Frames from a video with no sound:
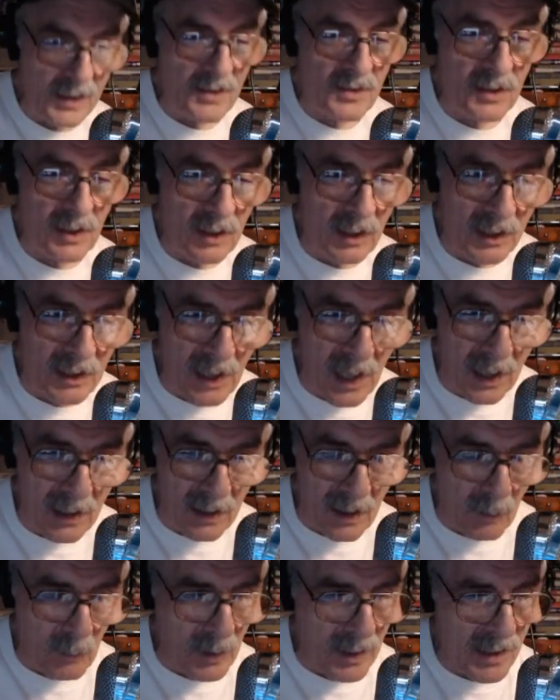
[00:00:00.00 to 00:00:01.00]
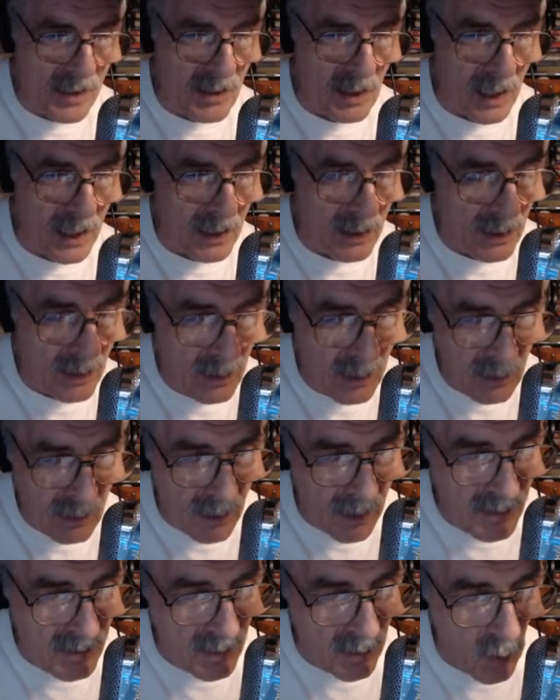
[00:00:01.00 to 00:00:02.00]
still a net. I mean, it's like
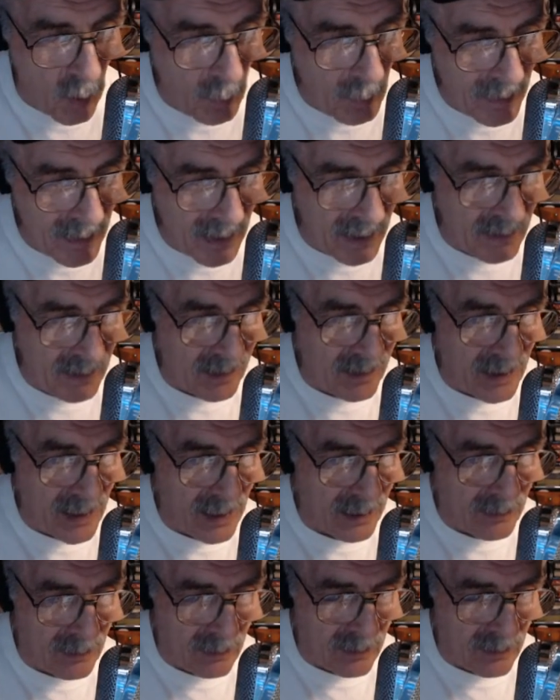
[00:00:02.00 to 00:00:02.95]
it's an open-ended net. It